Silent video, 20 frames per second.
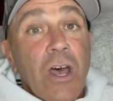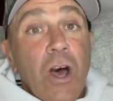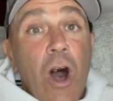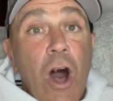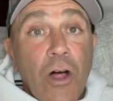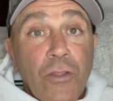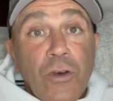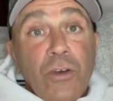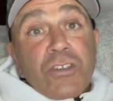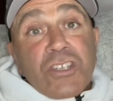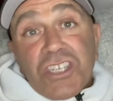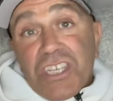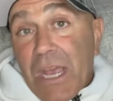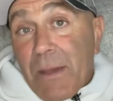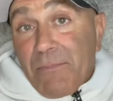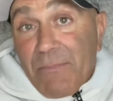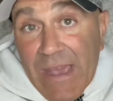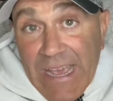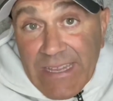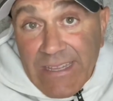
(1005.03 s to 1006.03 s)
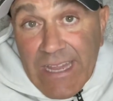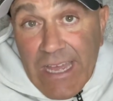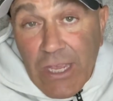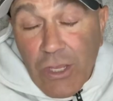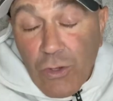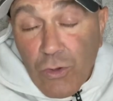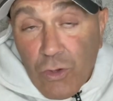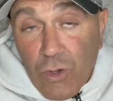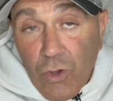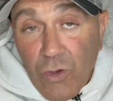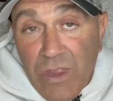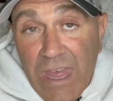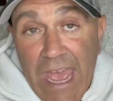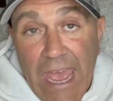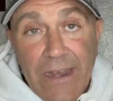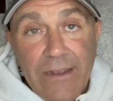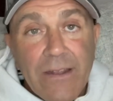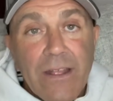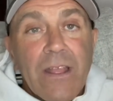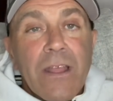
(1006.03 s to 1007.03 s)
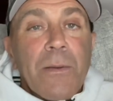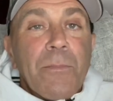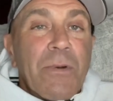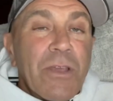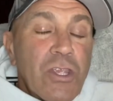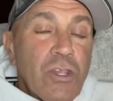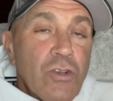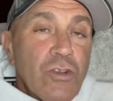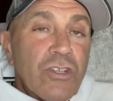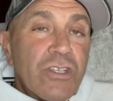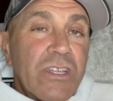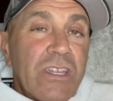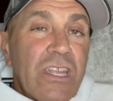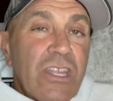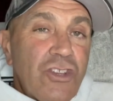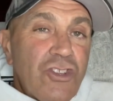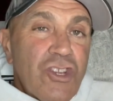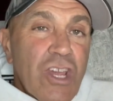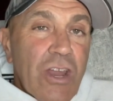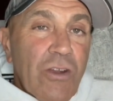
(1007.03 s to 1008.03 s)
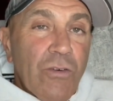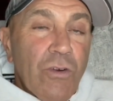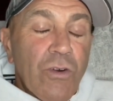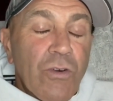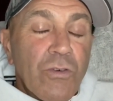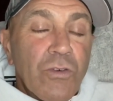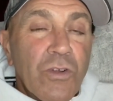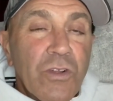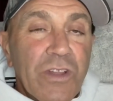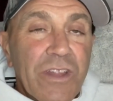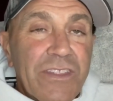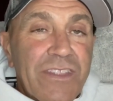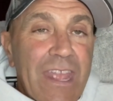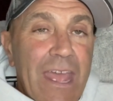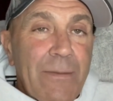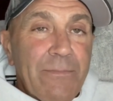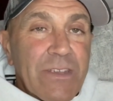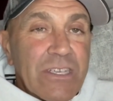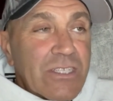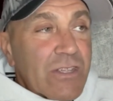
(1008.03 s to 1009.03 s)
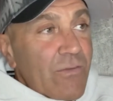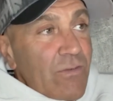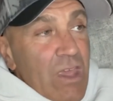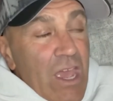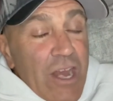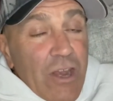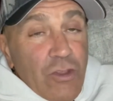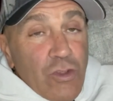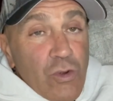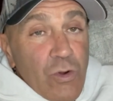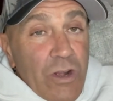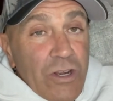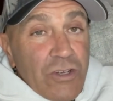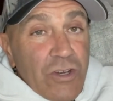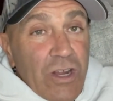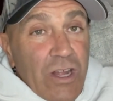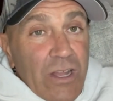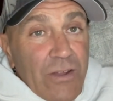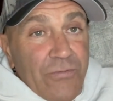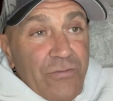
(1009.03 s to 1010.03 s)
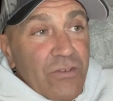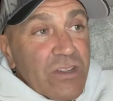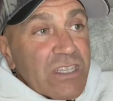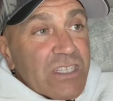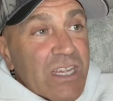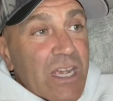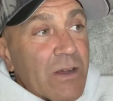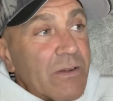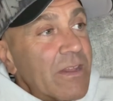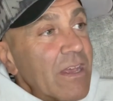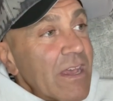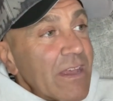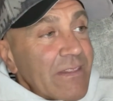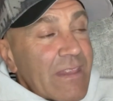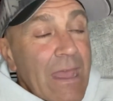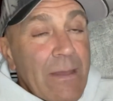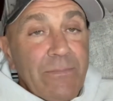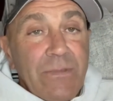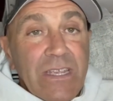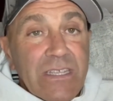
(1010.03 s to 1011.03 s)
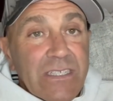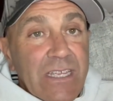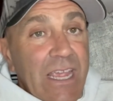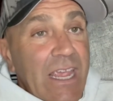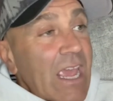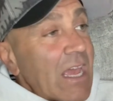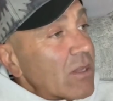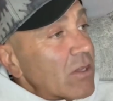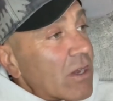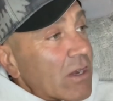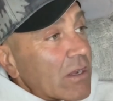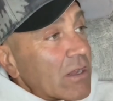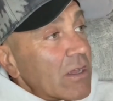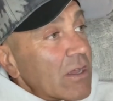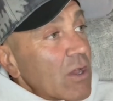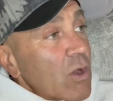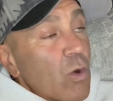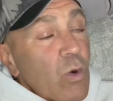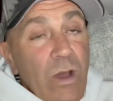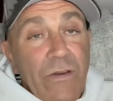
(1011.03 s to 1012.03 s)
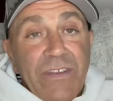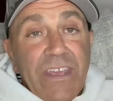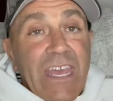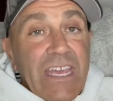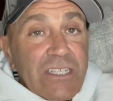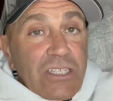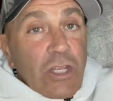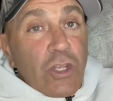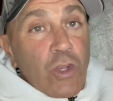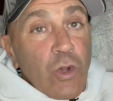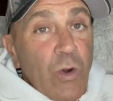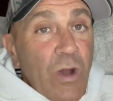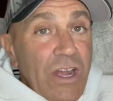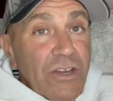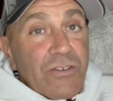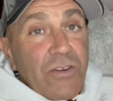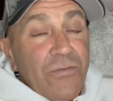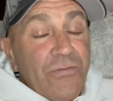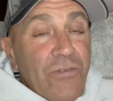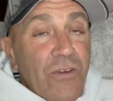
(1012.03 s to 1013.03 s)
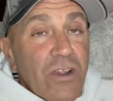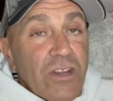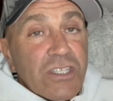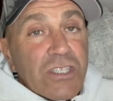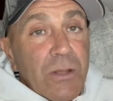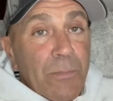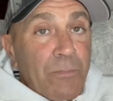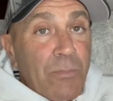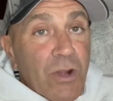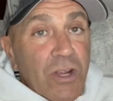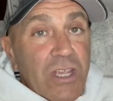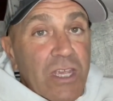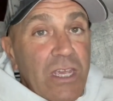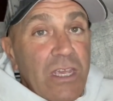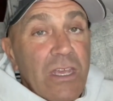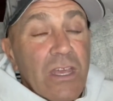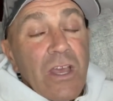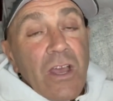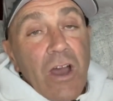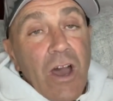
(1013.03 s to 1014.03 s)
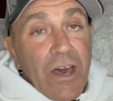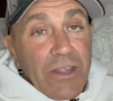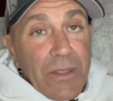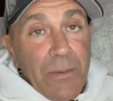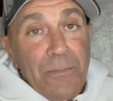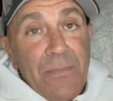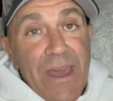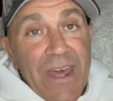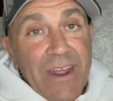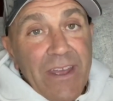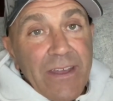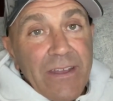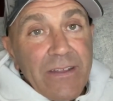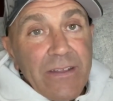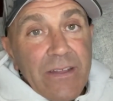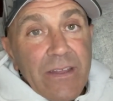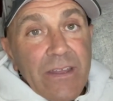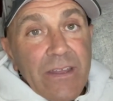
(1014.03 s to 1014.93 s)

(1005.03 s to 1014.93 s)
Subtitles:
Although some might let you do that. But usually the general rule of thumb is if you had a $200 freeze out, that means hey, look, whoever gets the $200 first, the bookie or the bettor,